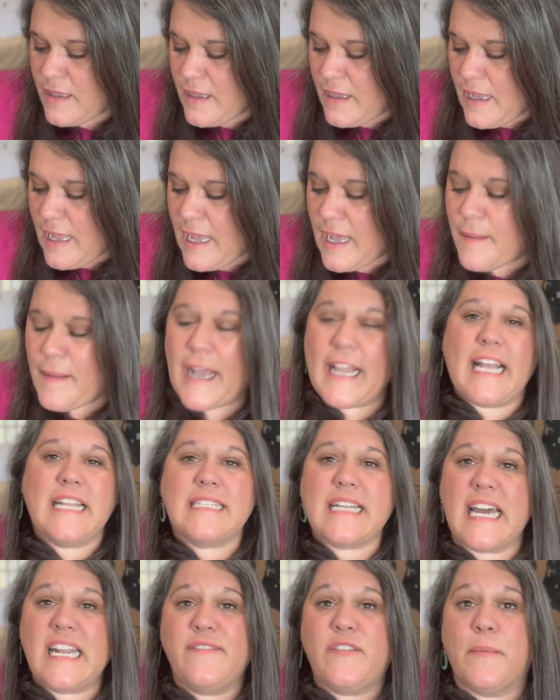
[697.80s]
I
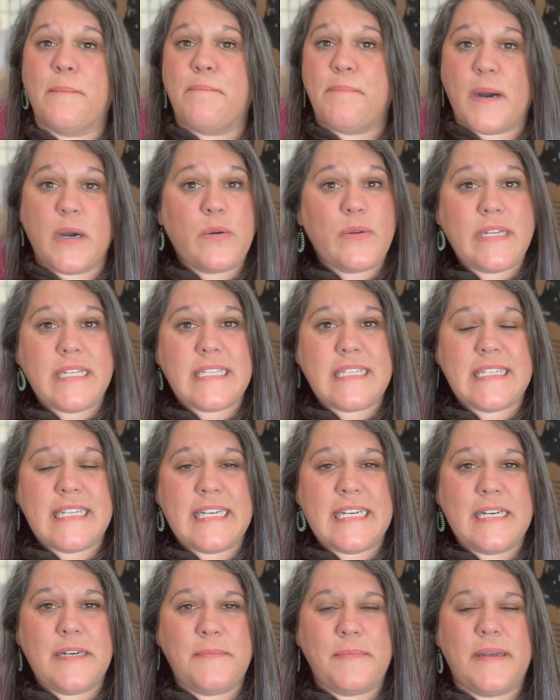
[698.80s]
guess kind of a bonus
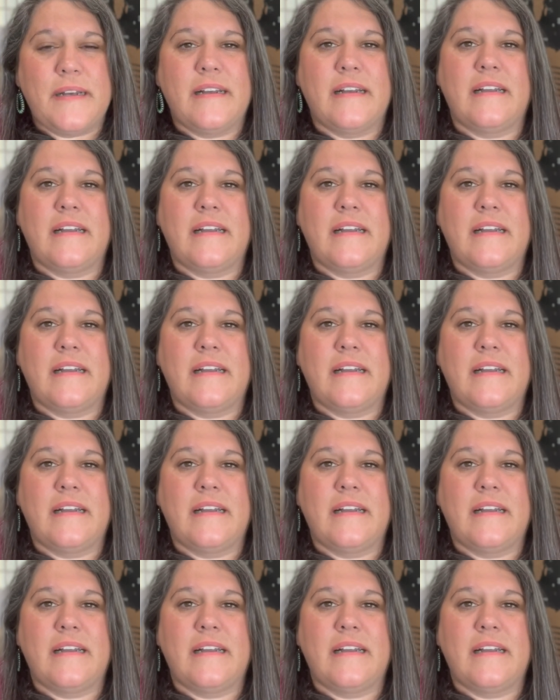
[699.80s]
tip,